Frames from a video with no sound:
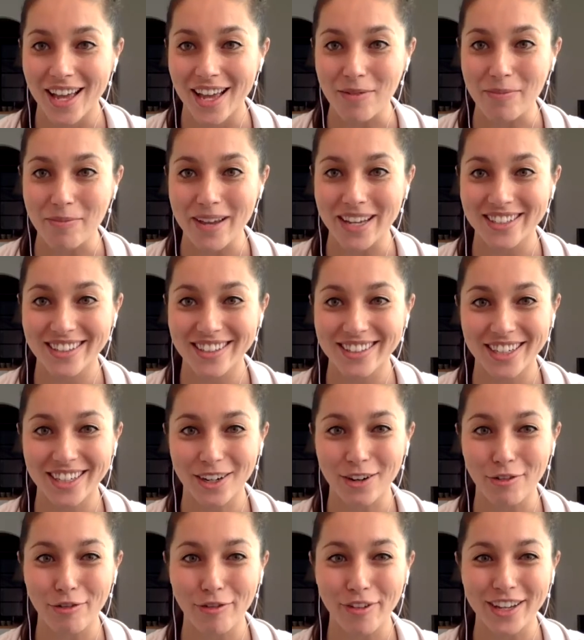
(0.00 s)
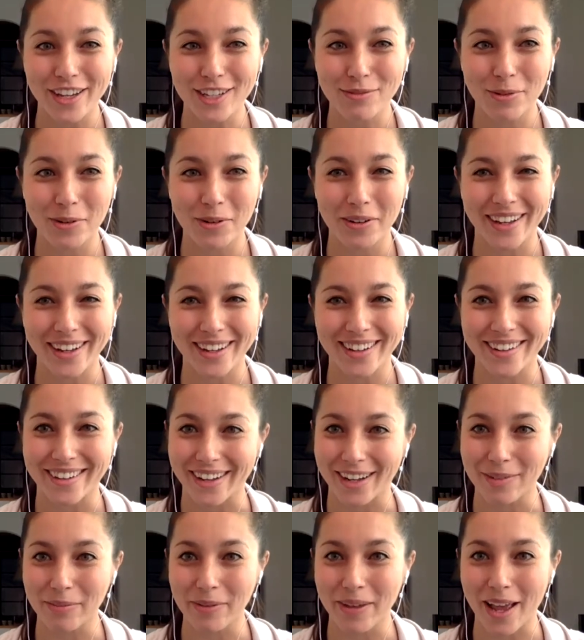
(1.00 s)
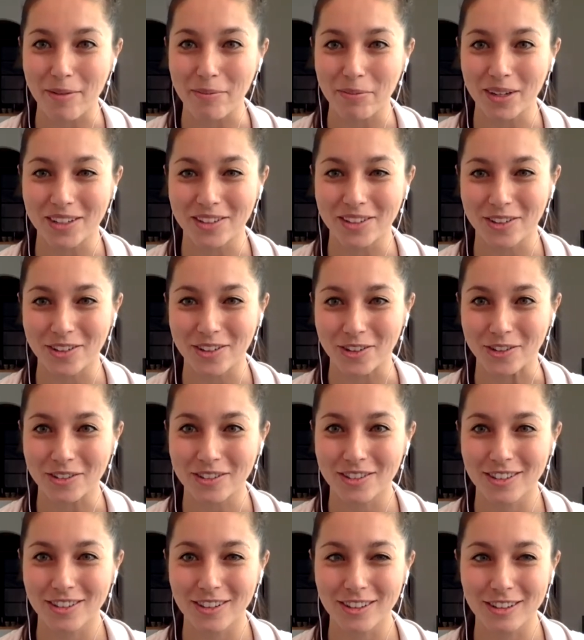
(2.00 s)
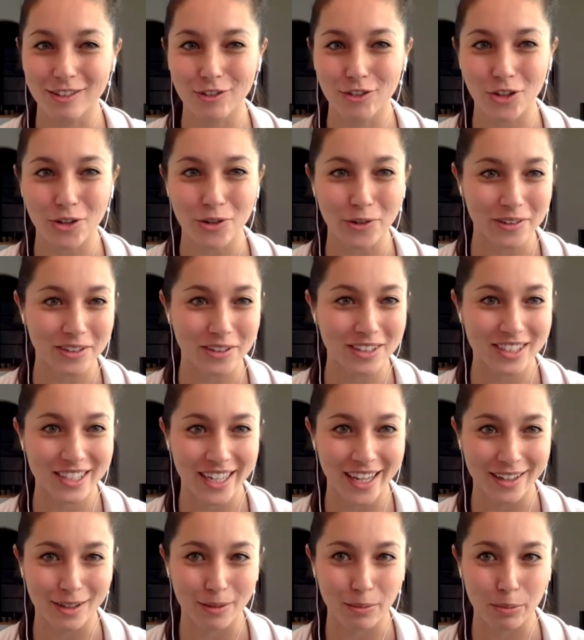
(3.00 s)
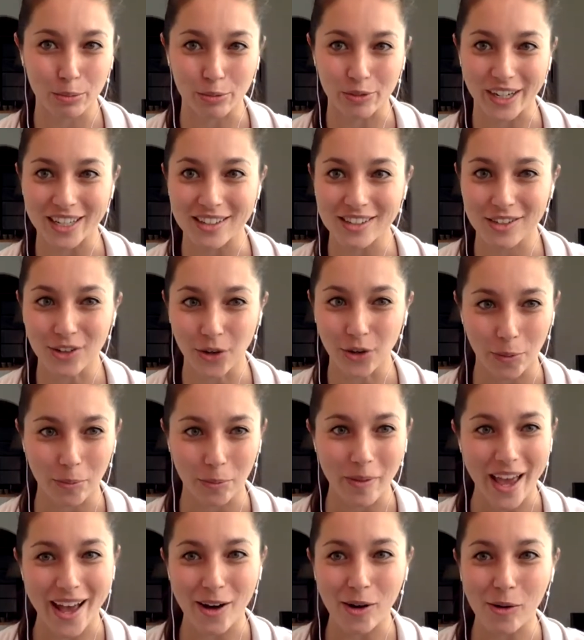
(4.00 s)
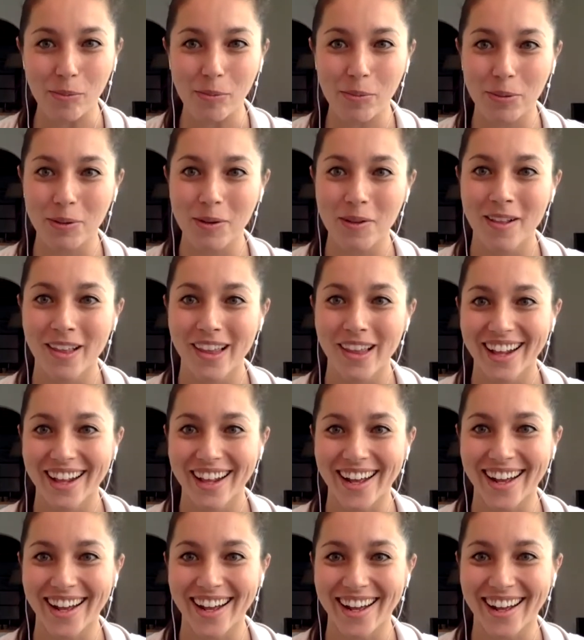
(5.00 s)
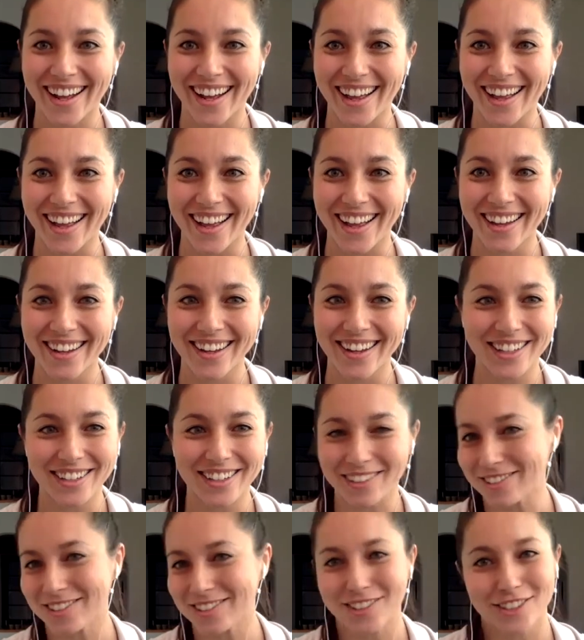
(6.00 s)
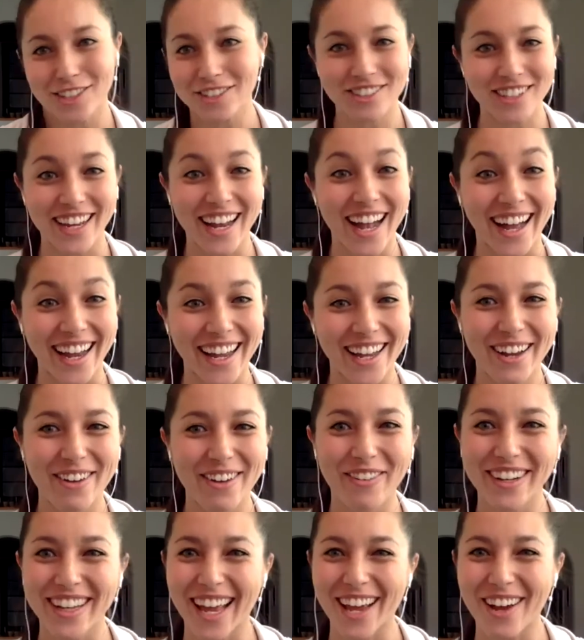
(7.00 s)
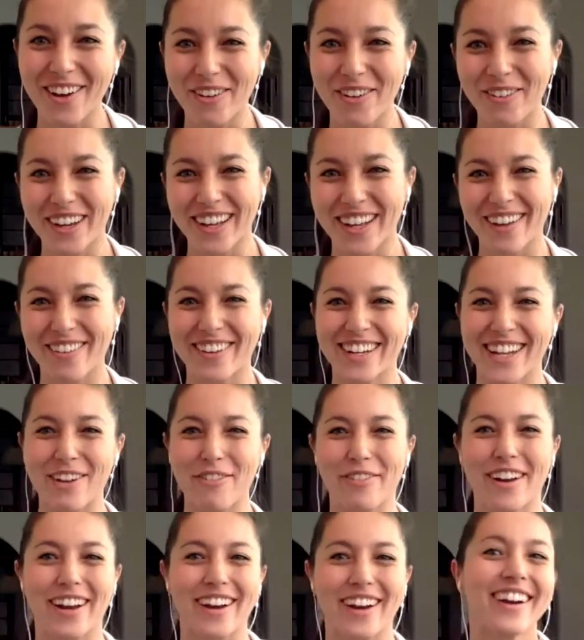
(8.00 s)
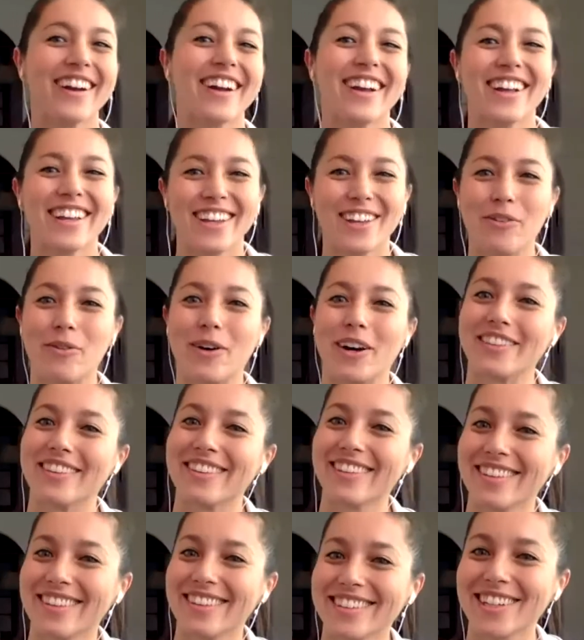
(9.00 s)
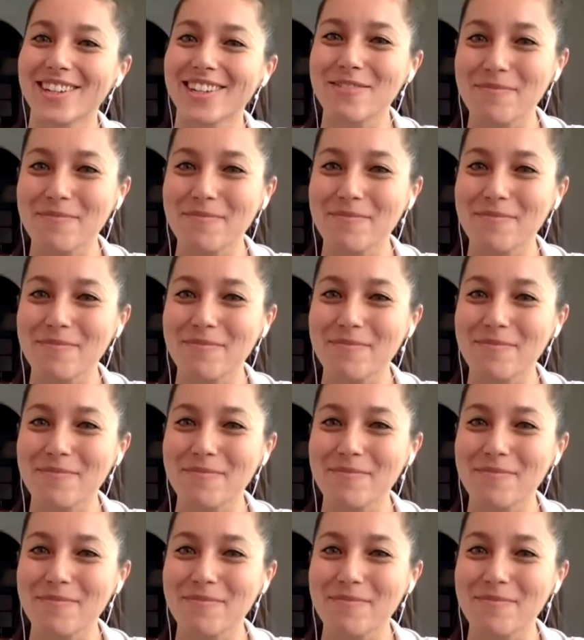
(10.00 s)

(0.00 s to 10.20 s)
message here on Facebook, and I'd be happy to talk, chat, brainstorm, help. And they would just say hi, whatever you want. So.